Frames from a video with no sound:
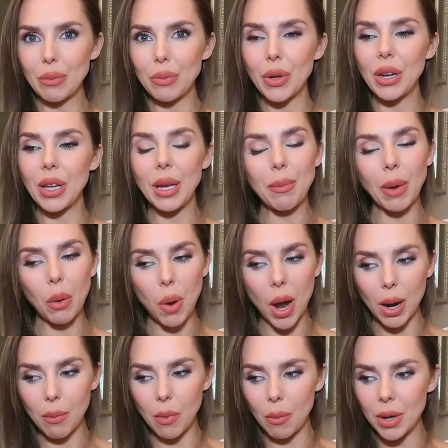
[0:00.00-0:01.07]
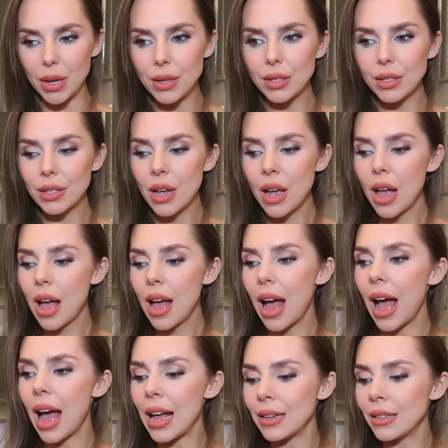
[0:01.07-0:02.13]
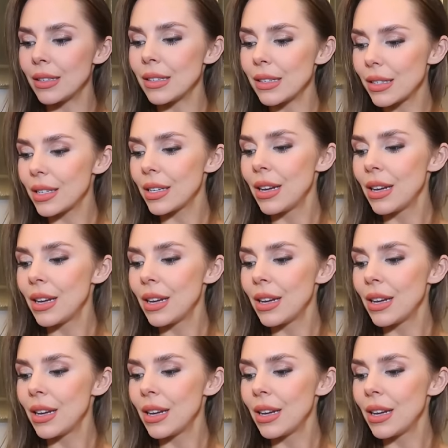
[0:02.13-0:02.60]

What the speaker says: I'm gonna eat my Wagamamas, and